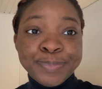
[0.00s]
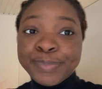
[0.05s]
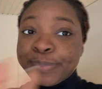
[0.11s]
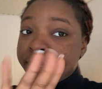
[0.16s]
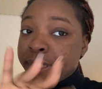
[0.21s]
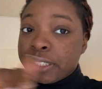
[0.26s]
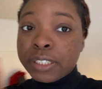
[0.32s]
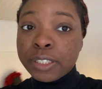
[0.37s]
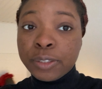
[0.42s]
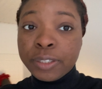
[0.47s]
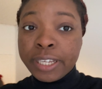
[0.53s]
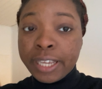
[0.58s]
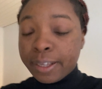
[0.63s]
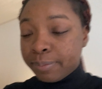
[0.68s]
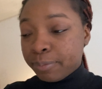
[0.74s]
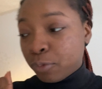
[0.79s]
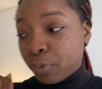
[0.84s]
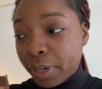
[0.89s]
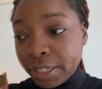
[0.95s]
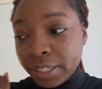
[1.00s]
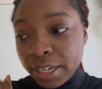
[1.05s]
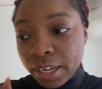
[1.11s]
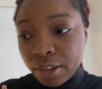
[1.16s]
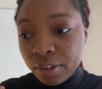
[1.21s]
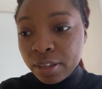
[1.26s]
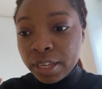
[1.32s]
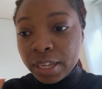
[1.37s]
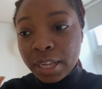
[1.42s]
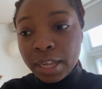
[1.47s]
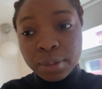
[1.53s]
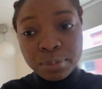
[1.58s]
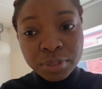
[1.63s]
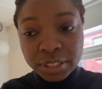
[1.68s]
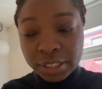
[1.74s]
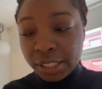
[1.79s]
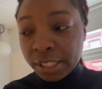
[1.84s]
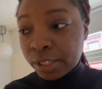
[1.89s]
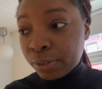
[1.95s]
So yeah, right now, I'm just
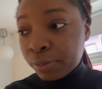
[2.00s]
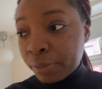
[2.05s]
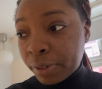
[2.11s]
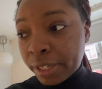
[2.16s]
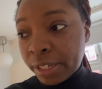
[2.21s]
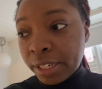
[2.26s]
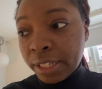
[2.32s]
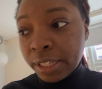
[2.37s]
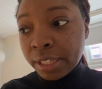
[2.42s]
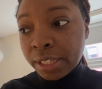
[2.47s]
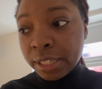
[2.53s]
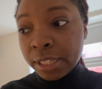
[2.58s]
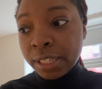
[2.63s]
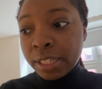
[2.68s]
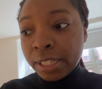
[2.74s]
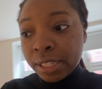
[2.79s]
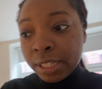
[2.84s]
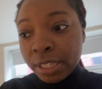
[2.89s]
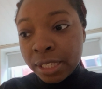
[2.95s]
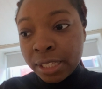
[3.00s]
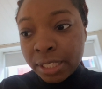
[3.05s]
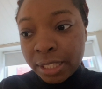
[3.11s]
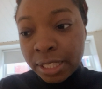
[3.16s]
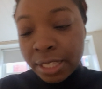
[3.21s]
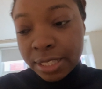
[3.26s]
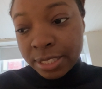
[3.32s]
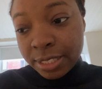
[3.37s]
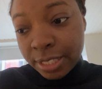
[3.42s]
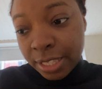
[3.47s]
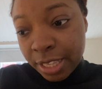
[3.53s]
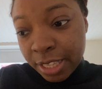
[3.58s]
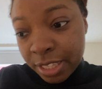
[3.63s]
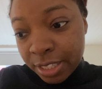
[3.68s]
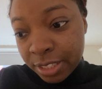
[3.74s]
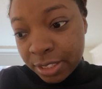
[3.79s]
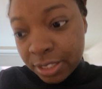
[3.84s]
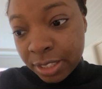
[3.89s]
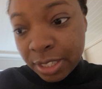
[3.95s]
getting ready. It
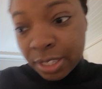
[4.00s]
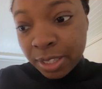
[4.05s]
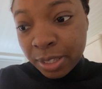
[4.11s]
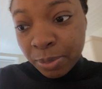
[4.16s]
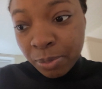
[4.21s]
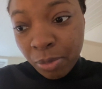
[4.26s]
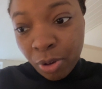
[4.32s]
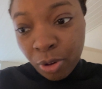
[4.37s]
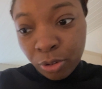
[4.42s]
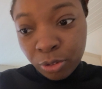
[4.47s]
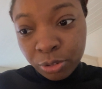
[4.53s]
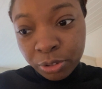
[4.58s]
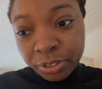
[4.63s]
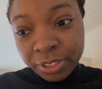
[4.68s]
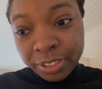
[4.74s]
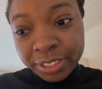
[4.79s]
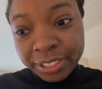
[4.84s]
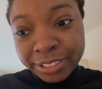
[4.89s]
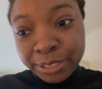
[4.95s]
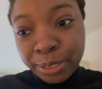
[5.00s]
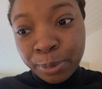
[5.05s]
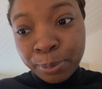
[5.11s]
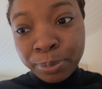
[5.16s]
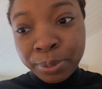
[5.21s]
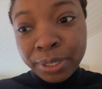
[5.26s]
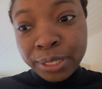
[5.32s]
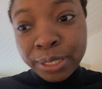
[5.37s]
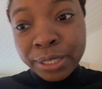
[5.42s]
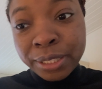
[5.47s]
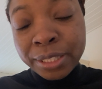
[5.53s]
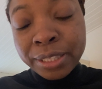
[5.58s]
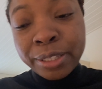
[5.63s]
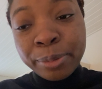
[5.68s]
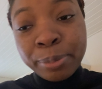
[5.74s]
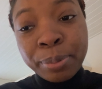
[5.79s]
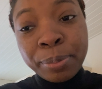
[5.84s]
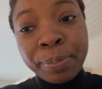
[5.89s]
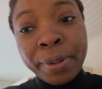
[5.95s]
says my order is completed. They're
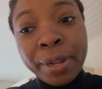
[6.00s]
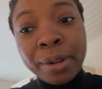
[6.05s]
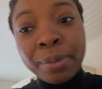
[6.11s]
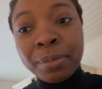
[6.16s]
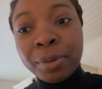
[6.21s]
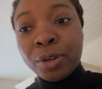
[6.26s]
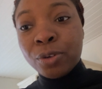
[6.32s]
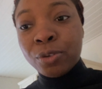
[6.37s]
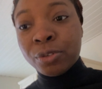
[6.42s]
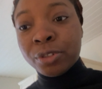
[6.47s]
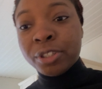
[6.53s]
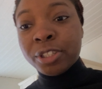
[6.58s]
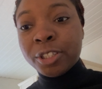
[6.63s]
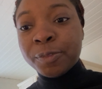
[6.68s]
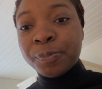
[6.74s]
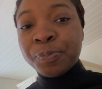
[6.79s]
preparing my order.